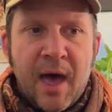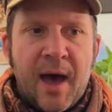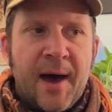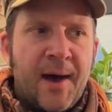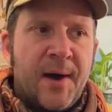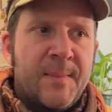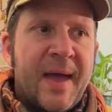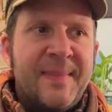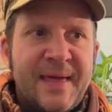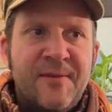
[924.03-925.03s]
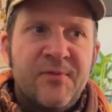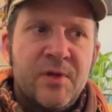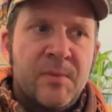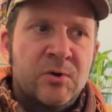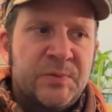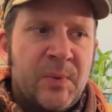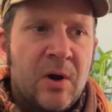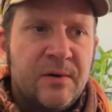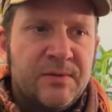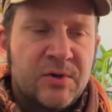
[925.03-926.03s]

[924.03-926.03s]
Um, and then for the most part,